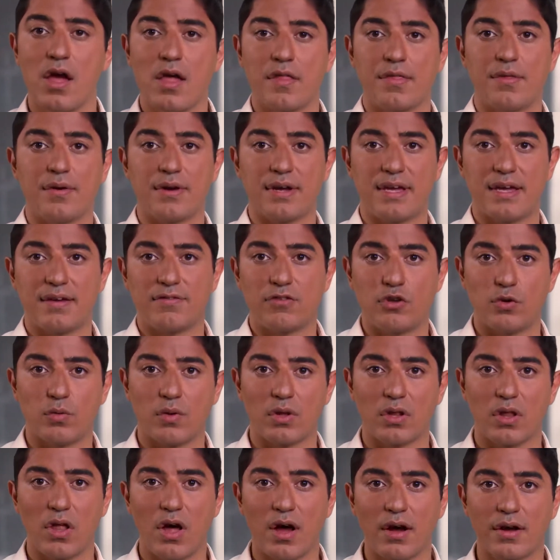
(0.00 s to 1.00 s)
They'll give you a
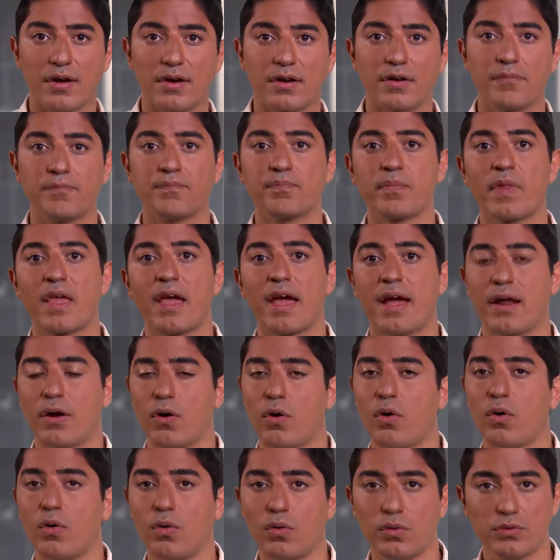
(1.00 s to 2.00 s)
locker and
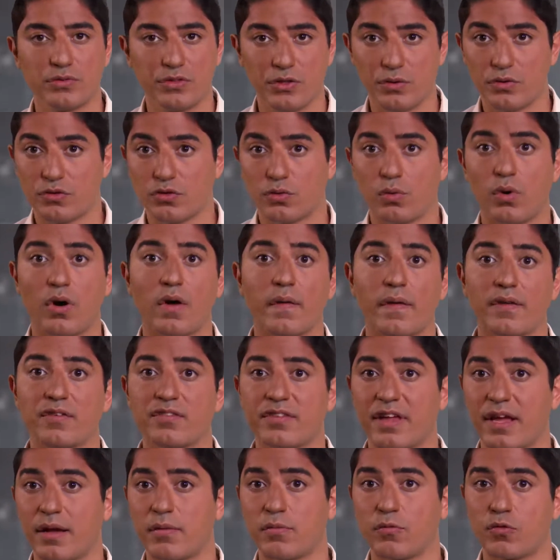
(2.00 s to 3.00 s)
hold you to all the
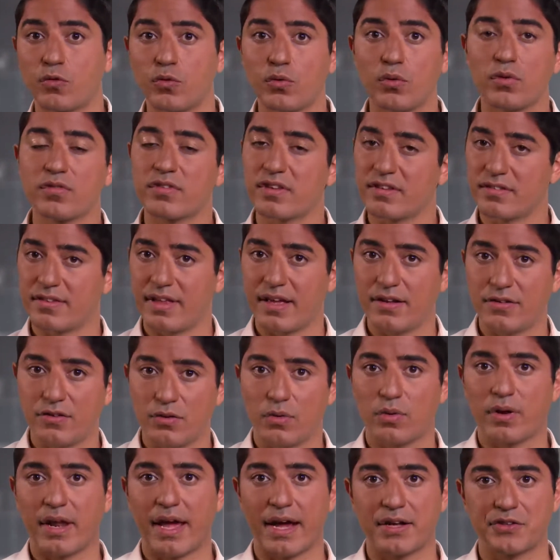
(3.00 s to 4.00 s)
same rules as they
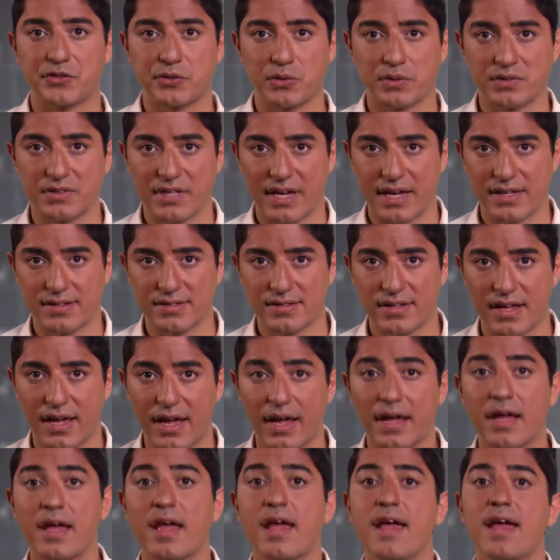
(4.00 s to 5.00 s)
do on actual test
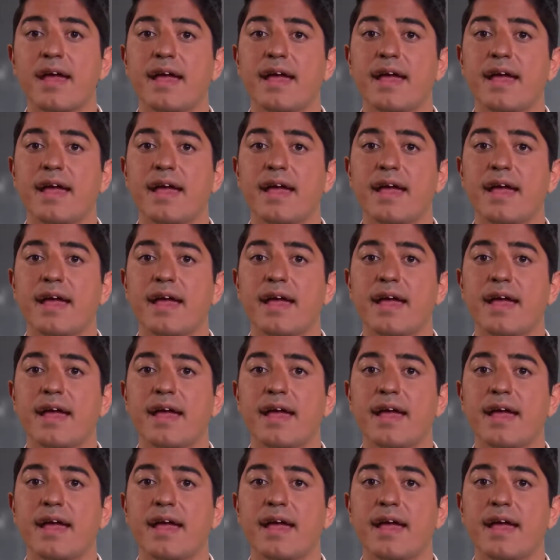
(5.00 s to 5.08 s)
day.